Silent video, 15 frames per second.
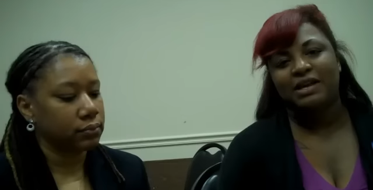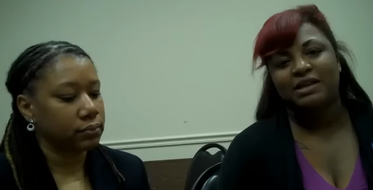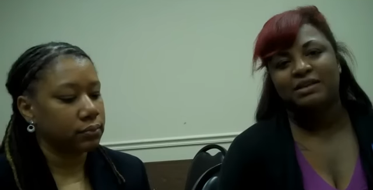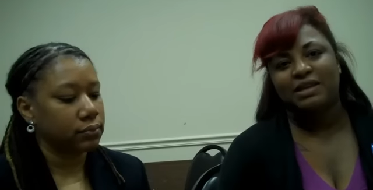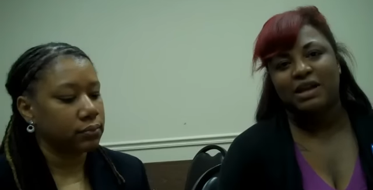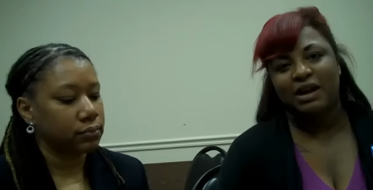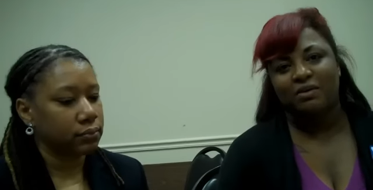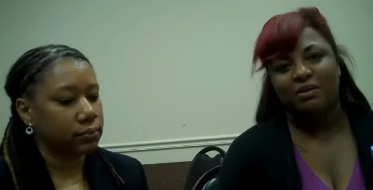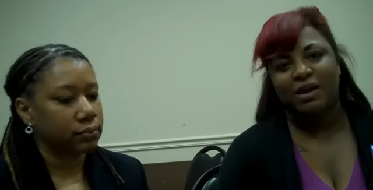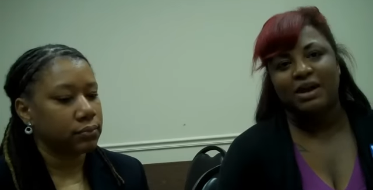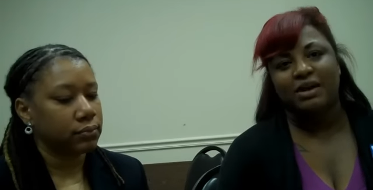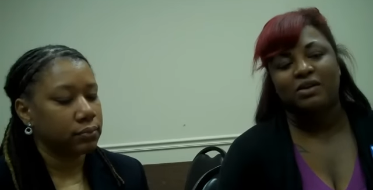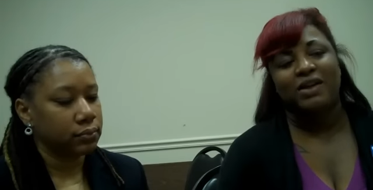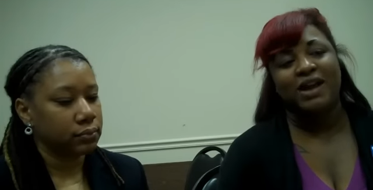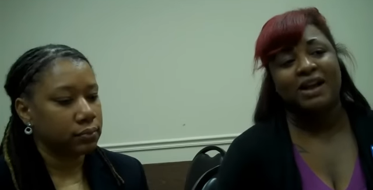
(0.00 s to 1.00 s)
Speaker 1: that is not
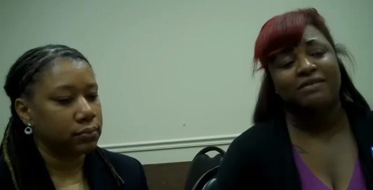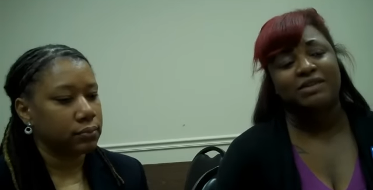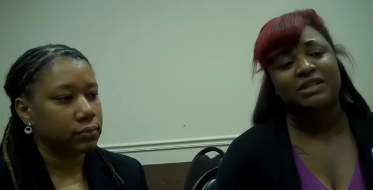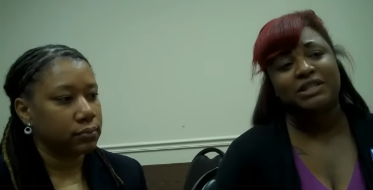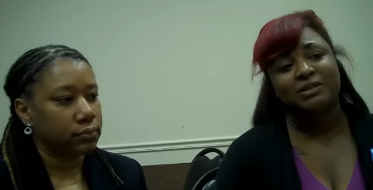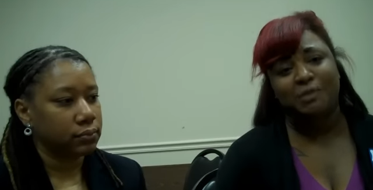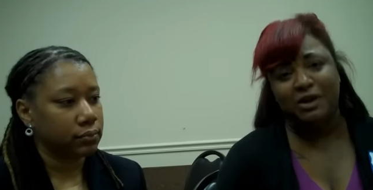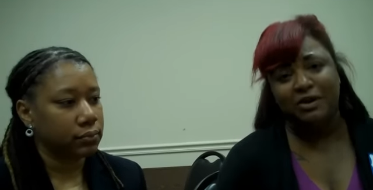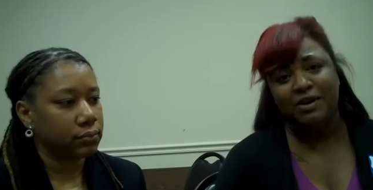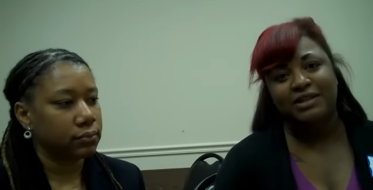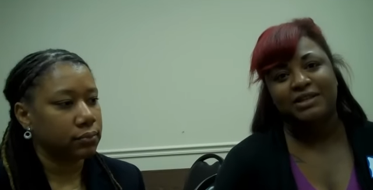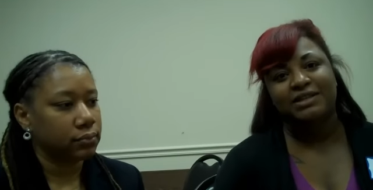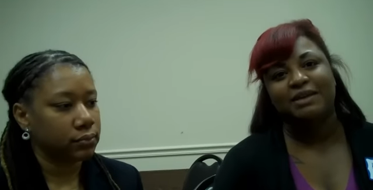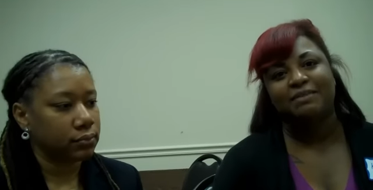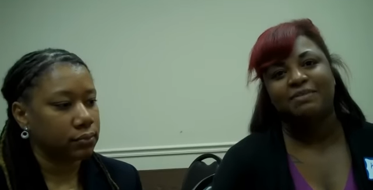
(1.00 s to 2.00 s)
right or have
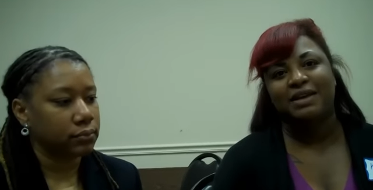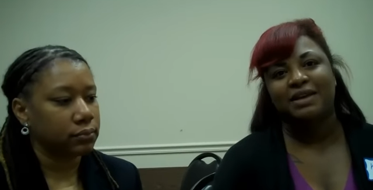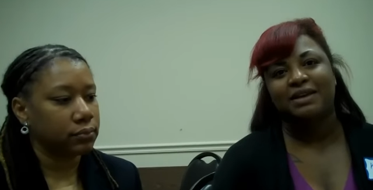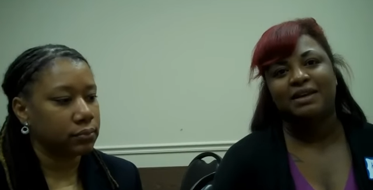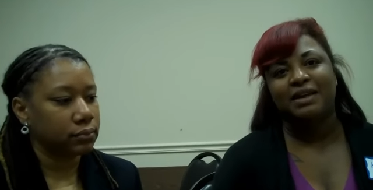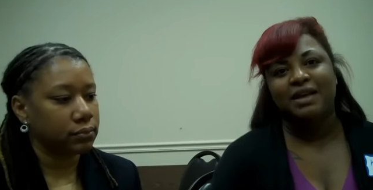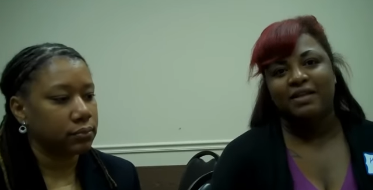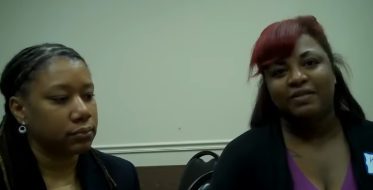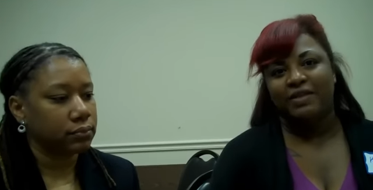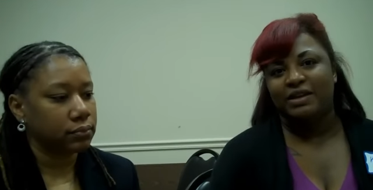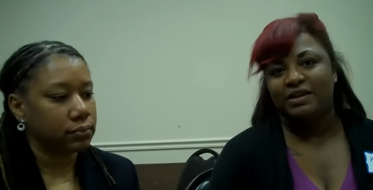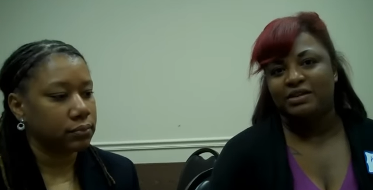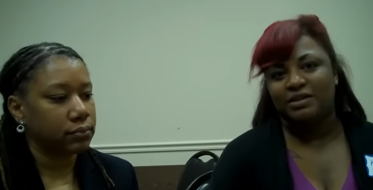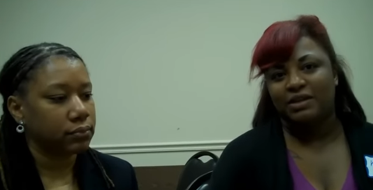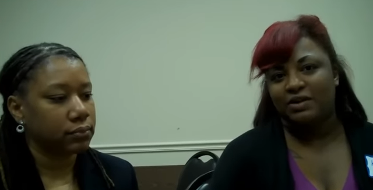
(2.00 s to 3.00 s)
experienced something
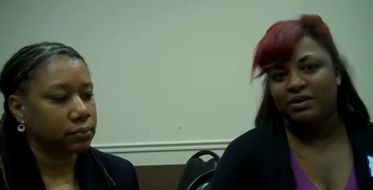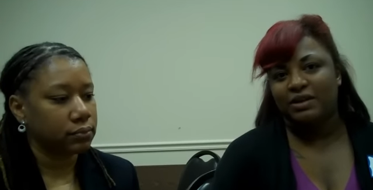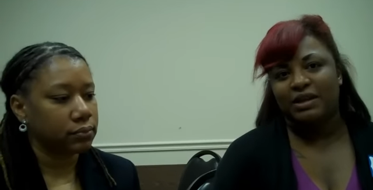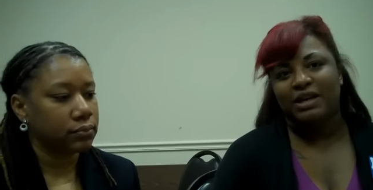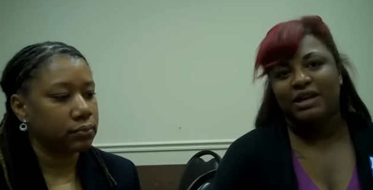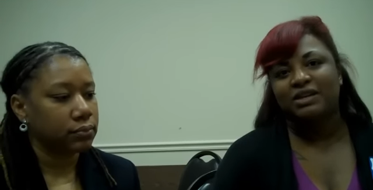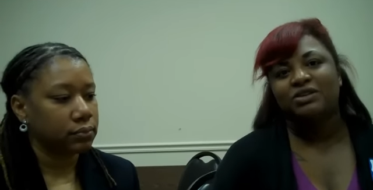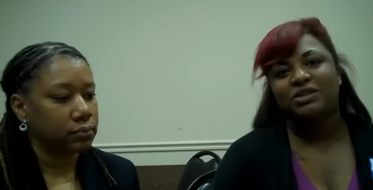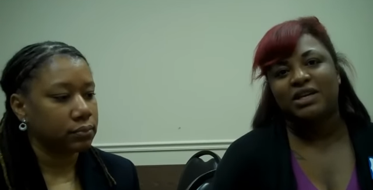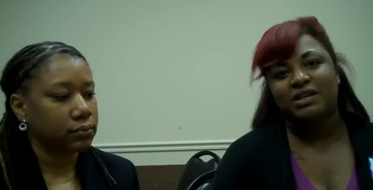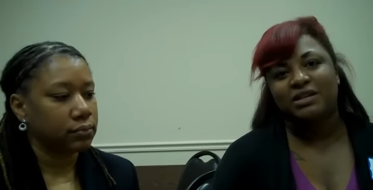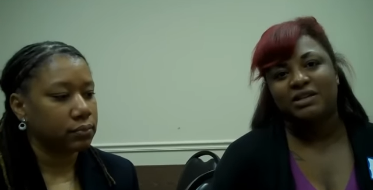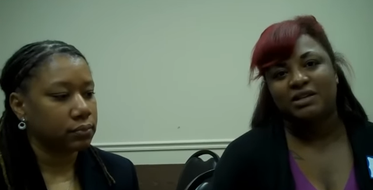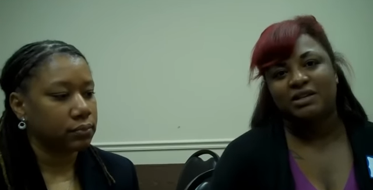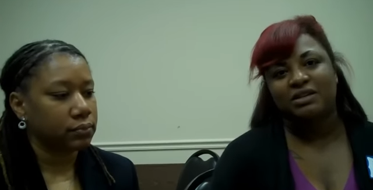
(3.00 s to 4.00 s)
that is totally
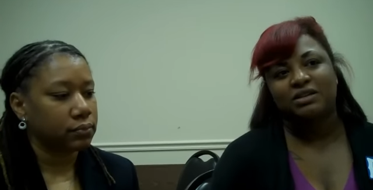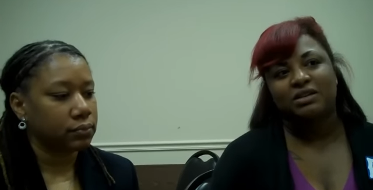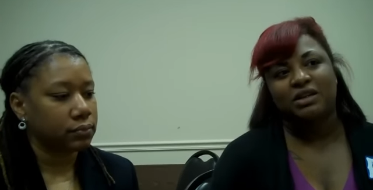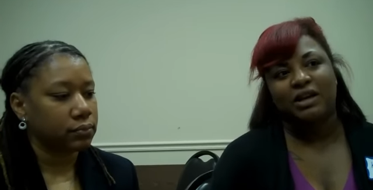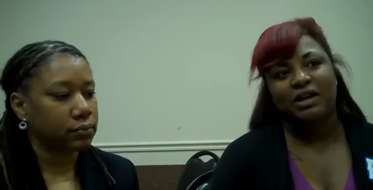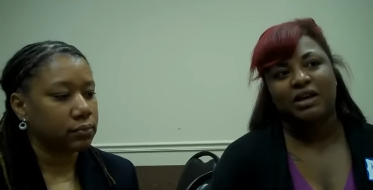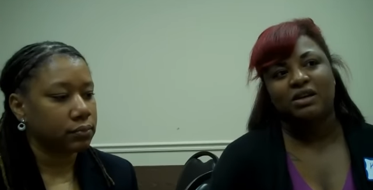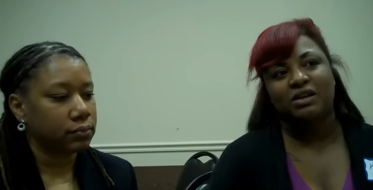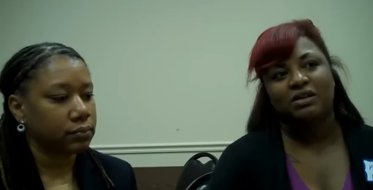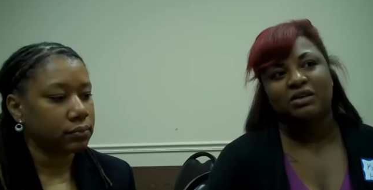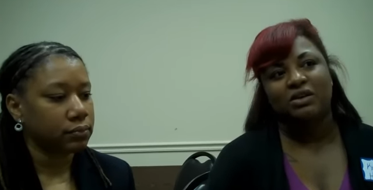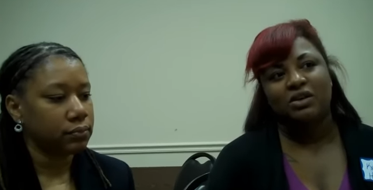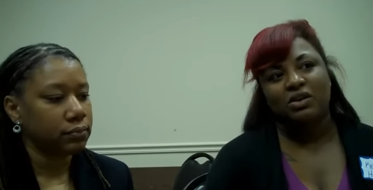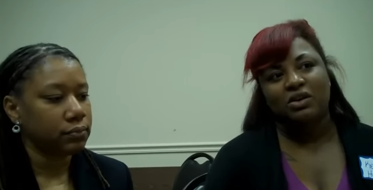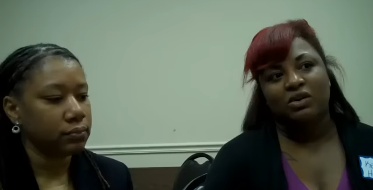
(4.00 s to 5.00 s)
injustice, and
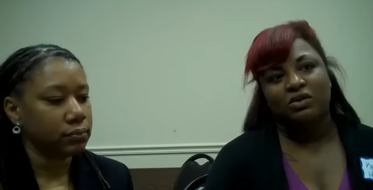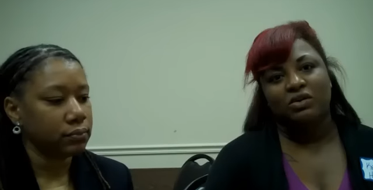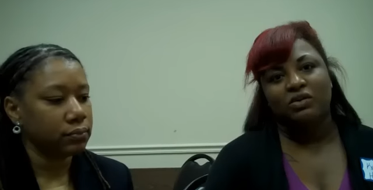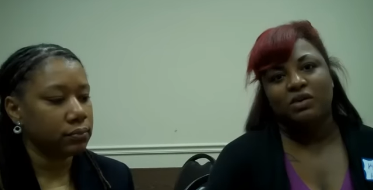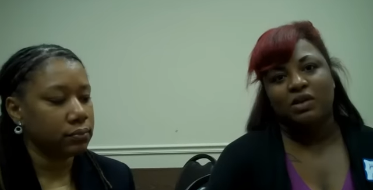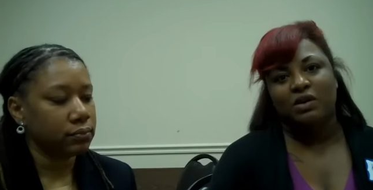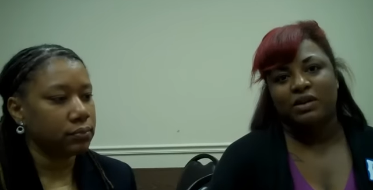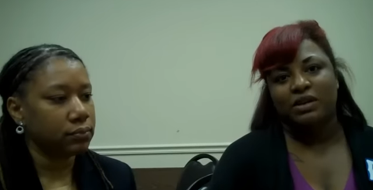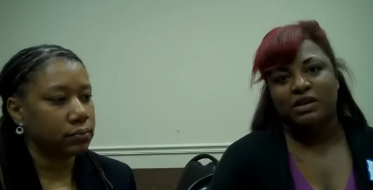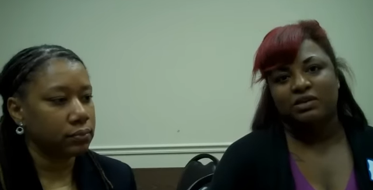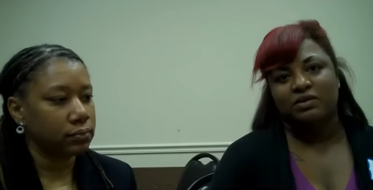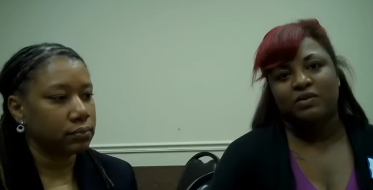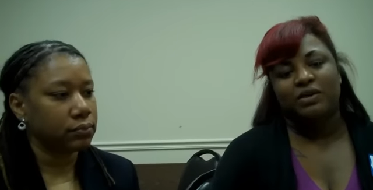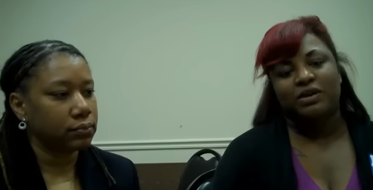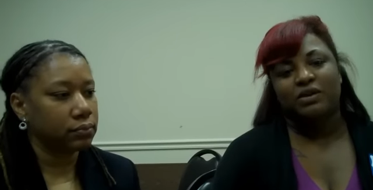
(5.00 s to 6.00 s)
you know that
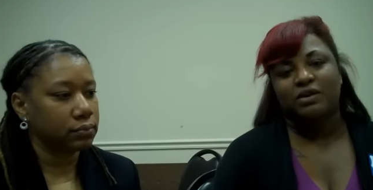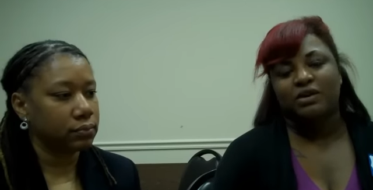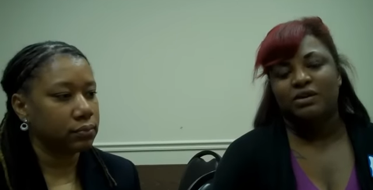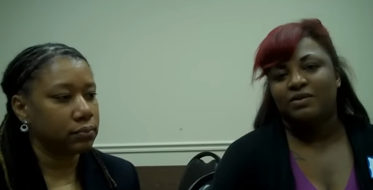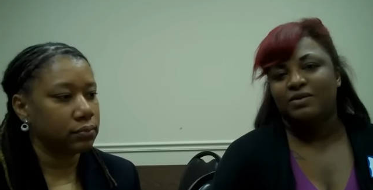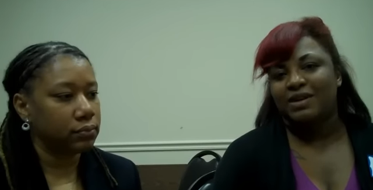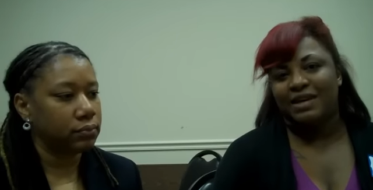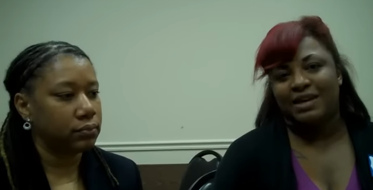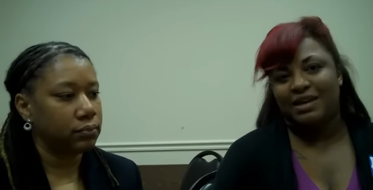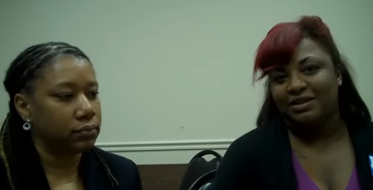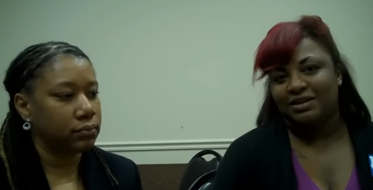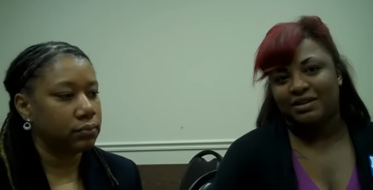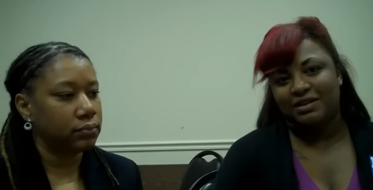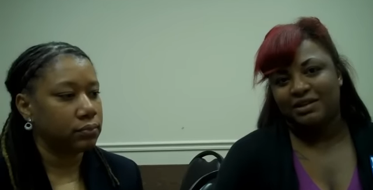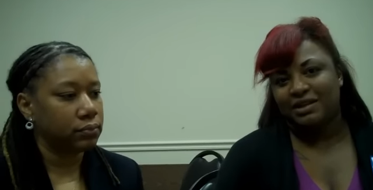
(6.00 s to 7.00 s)
it's going on, you
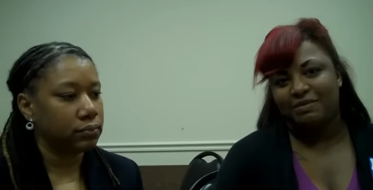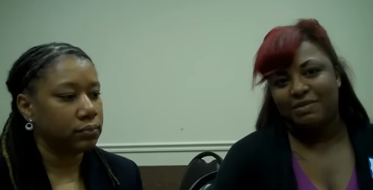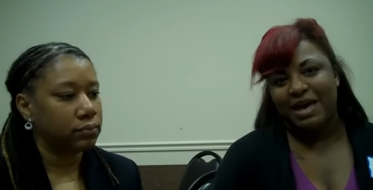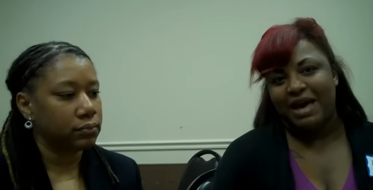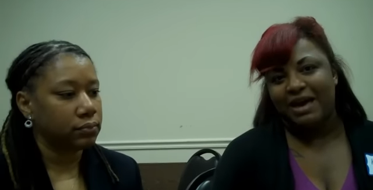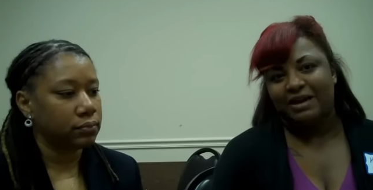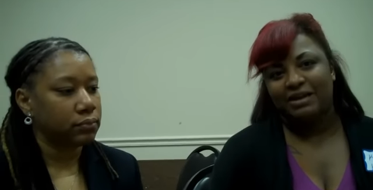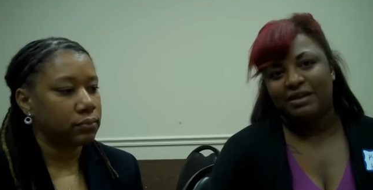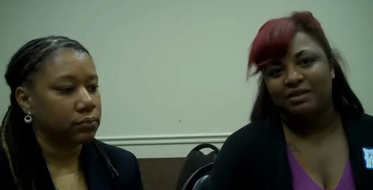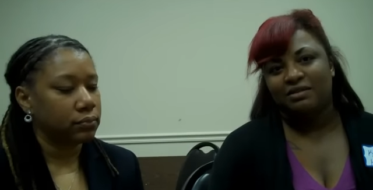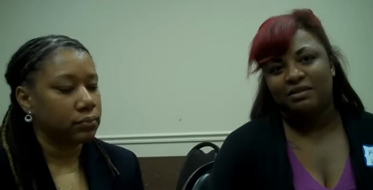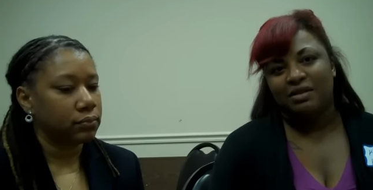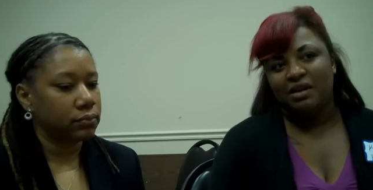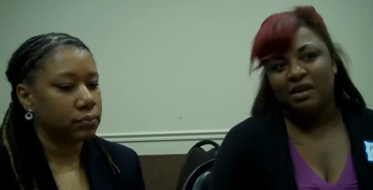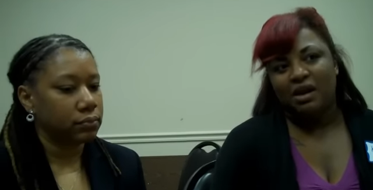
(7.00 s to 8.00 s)
can't just sit back and
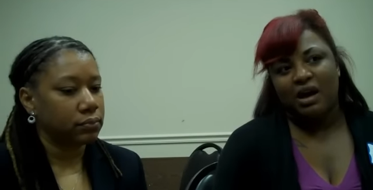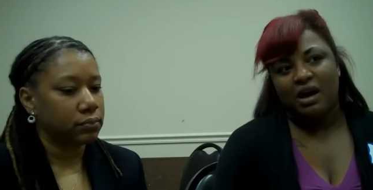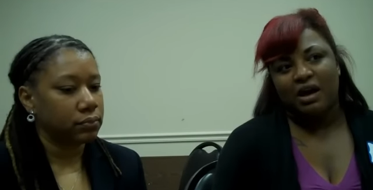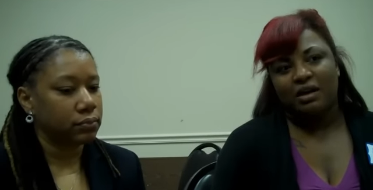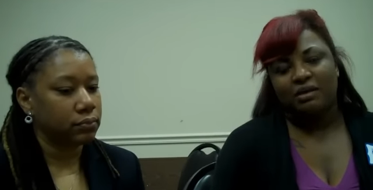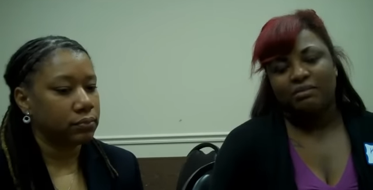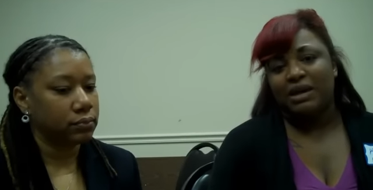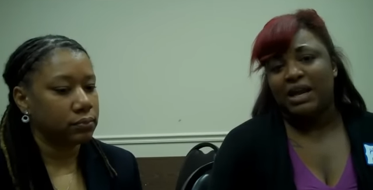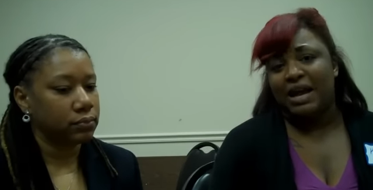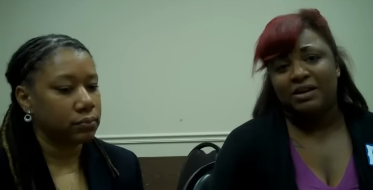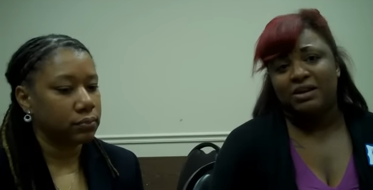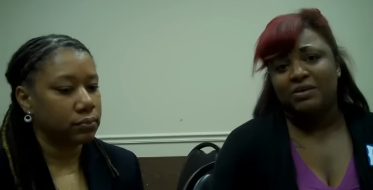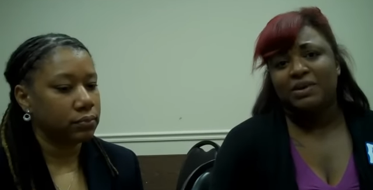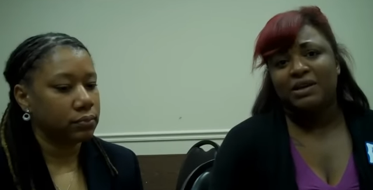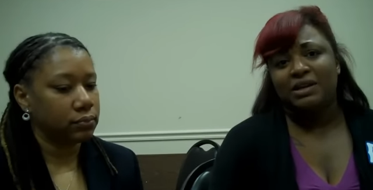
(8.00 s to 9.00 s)
um,
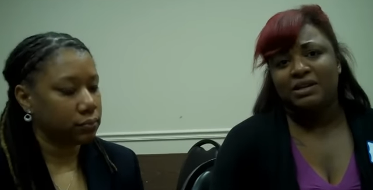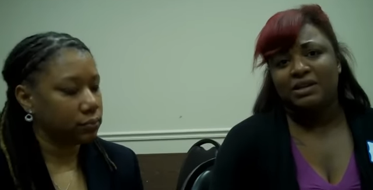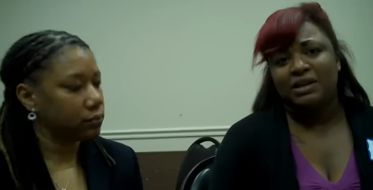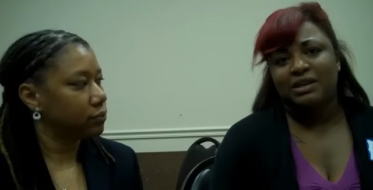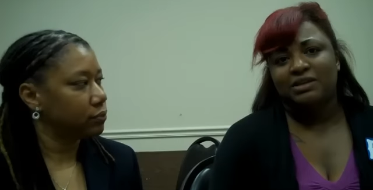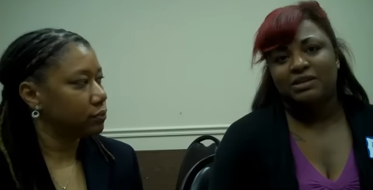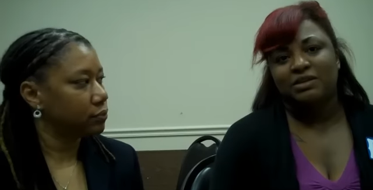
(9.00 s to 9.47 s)
not do anything.